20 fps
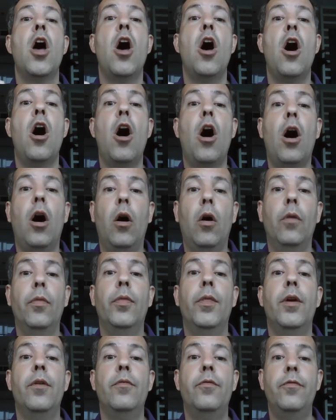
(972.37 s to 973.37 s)
On the
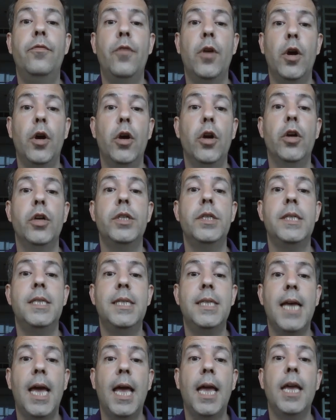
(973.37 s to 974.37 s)
first
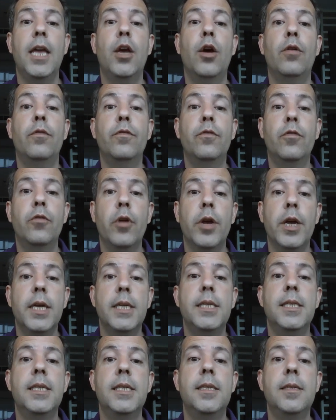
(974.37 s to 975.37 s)
day of
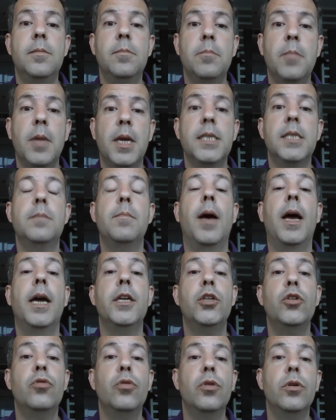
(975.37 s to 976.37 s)
Christmas, my
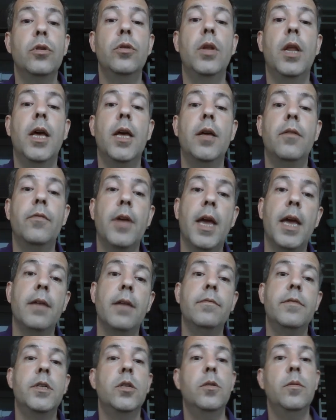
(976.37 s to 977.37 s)
true love gave to
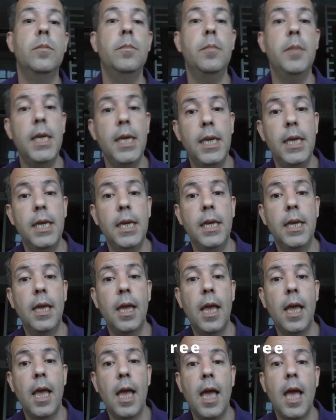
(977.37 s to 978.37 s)
me
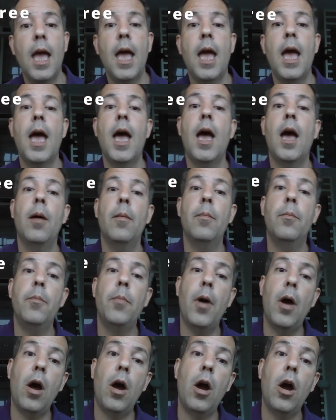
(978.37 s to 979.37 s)
a
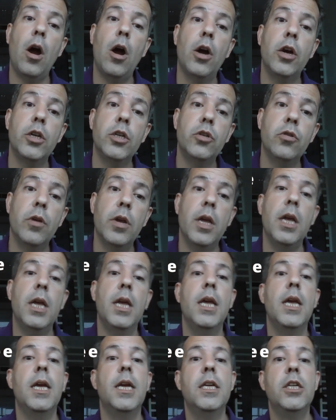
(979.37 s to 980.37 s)

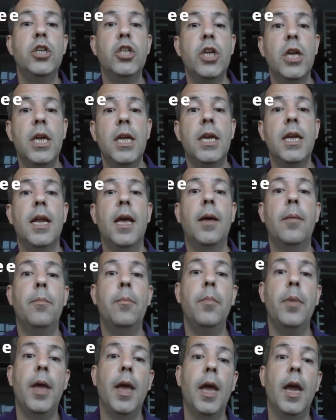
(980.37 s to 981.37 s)
partridge in a
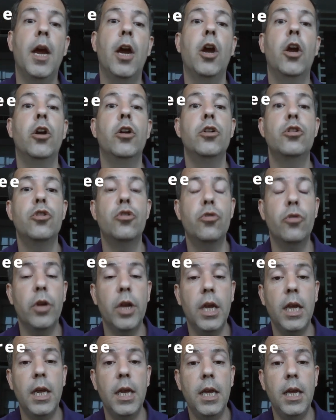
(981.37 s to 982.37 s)
pear
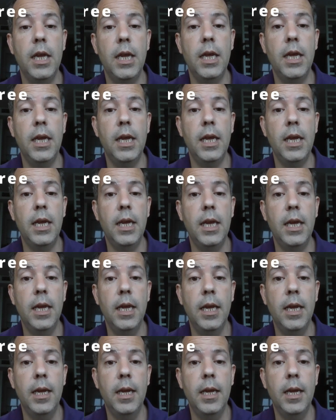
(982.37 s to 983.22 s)
tree.